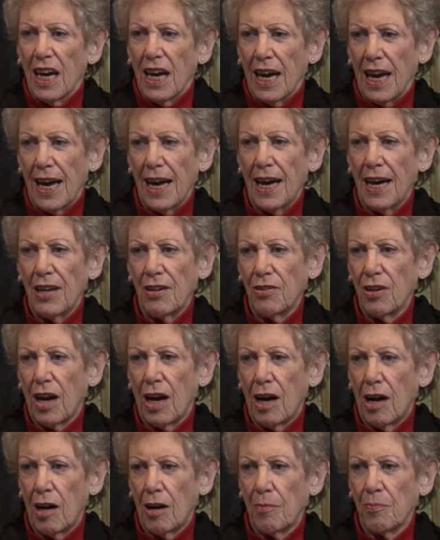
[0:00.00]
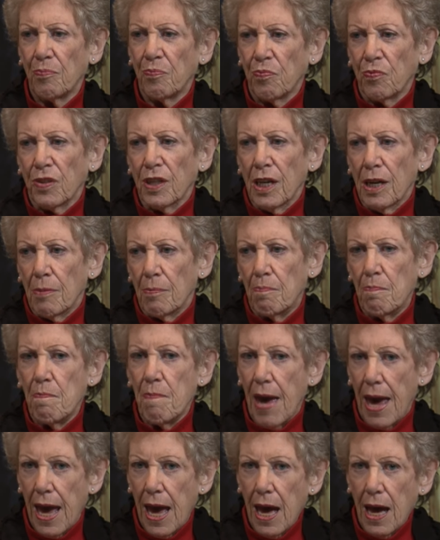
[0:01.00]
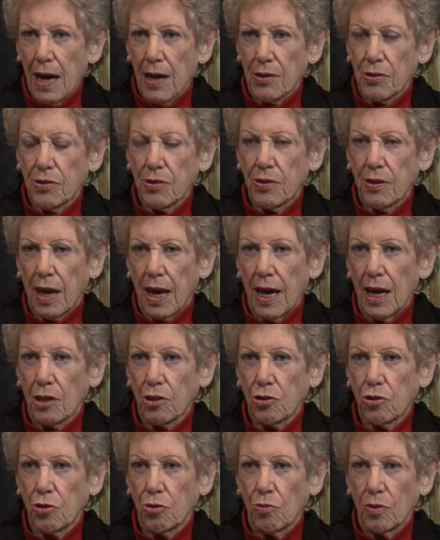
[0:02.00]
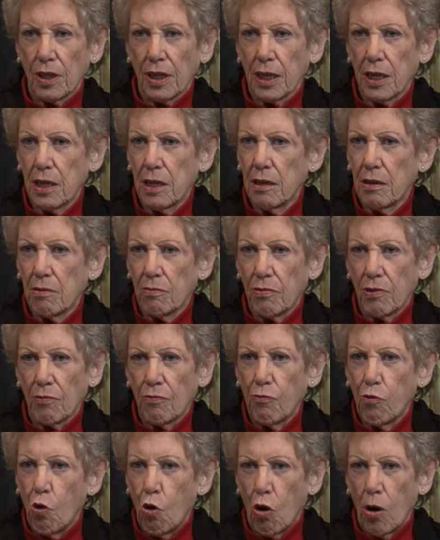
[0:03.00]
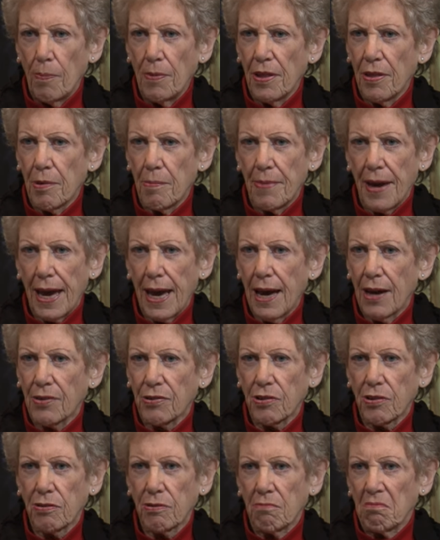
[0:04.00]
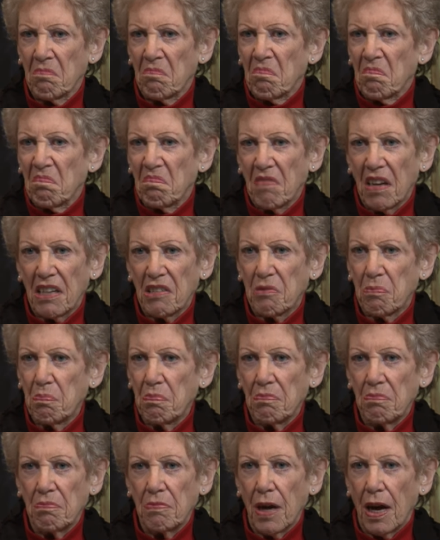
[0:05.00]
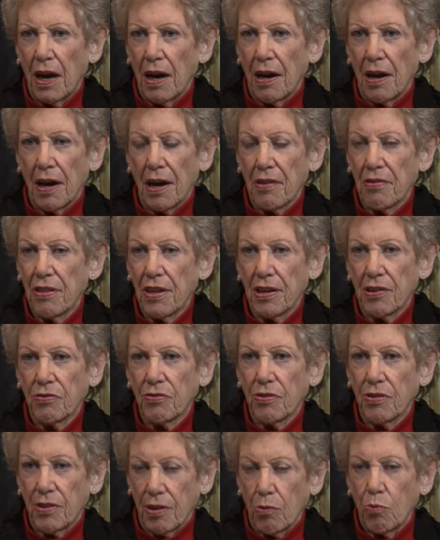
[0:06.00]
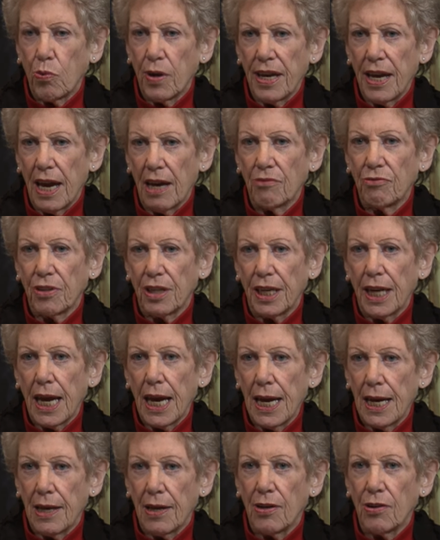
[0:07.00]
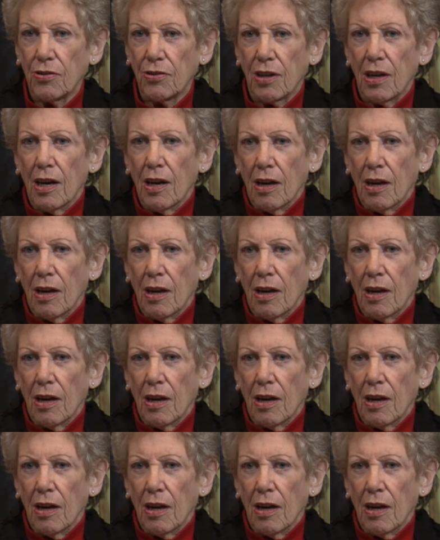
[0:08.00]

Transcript: and um, Mass, actually, the form of the Mass has, uh, I think, that we have today is